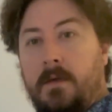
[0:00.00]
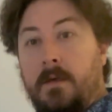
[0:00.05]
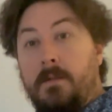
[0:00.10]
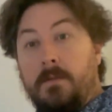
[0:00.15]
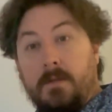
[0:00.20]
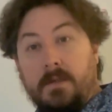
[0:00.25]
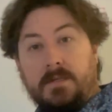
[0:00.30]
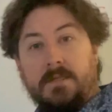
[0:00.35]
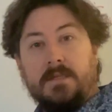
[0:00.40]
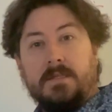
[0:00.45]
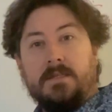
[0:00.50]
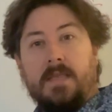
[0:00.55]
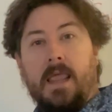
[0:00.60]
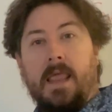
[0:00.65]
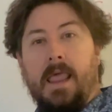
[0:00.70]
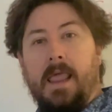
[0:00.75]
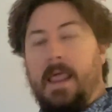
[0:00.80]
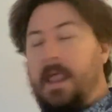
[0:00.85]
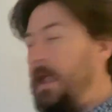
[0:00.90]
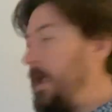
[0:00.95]
This is
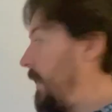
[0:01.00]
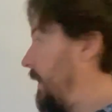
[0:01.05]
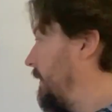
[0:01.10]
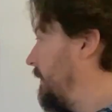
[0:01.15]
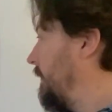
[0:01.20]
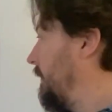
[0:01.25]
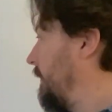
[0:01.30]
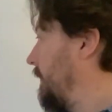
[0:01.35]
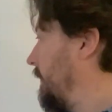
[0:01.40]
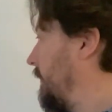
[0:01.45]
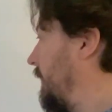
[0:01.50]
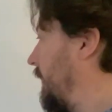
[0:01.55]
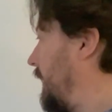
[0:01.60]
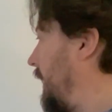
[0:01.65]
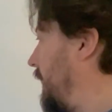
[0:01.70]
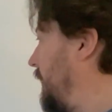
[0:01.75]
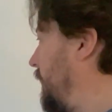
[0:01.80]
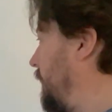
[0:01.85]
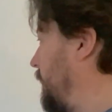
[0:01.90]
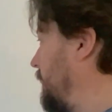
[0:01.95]
a hand, and
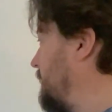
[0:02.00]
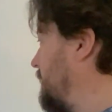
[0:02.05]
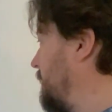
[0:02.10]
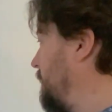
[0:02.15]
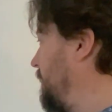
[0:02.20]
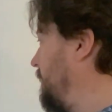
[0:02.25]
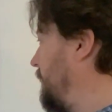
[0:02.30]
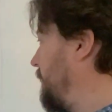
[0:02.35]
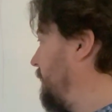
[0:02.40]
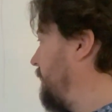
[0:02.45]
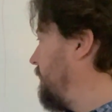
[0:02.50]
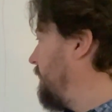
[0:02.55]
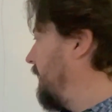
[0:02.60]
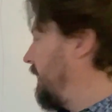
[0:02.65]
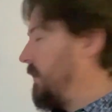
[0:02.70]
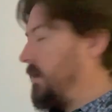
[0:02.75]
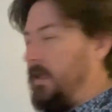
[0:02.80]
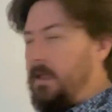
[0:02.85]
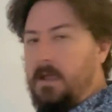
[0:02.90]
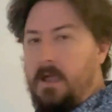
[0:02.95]
I know what some of you are
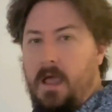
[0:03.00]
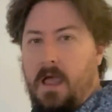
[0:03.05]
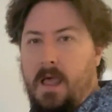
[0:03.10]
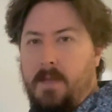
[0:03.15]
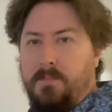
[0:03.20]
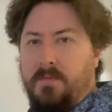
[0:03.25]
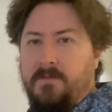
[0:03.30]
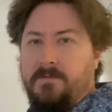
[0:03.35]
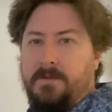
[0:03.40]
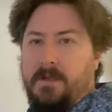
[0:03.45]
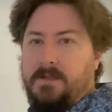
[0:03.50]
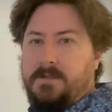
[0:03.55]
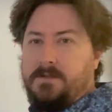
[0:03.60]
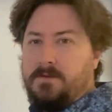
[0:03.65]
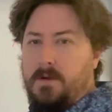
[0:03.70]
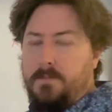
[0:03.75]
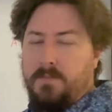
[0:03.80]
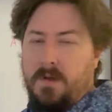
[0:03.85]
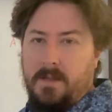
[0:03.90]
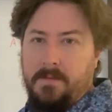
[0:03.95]
thinking, Professor,
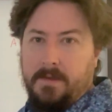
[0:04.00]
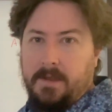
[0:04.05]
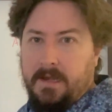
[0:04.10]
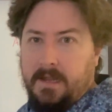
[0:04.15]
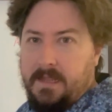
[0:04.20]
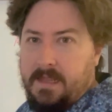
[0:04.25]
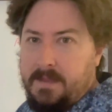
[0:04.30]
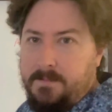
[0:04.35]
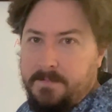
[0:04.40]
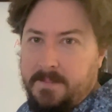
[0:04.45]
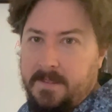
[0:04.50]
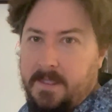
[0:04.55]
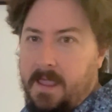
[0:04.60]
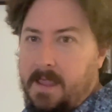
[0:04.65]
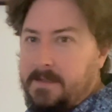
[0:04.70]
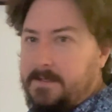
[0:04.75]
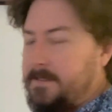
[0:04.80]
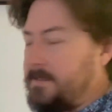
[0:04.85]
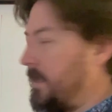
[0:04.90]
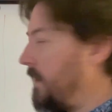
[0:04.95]
I'm probably gonna keep the
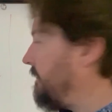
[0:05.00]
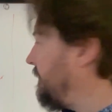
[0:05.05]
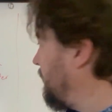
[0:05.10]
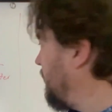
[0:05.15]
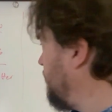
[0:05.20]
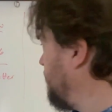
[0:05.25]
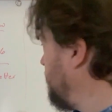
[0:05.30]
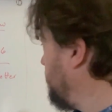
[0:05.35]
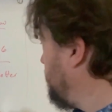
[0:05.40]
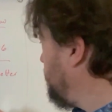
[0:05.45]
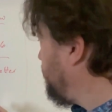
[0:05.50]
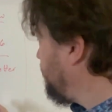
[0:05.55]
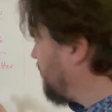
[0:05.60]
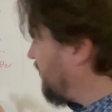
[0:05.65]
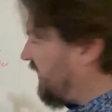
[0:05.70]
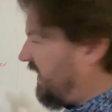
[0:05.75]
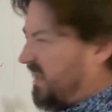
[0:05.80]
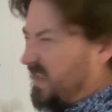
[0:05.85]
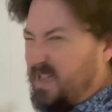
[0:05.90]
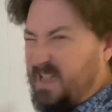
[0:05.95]
8, 7.
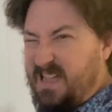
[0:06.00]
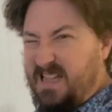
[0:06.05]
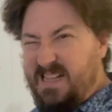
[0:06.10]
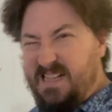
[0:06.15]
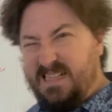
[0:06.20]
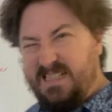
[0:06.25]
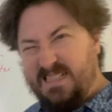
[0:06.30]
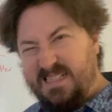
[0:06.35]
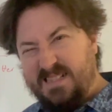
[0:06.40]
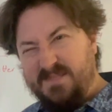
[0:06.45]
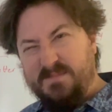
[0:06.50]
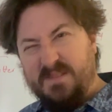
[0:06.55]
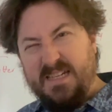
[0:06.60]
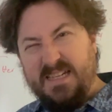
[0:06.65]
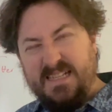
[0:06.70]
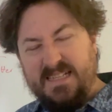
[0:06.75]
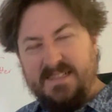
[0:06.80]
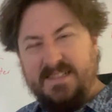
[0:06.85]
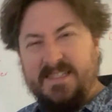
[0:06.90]
I mean,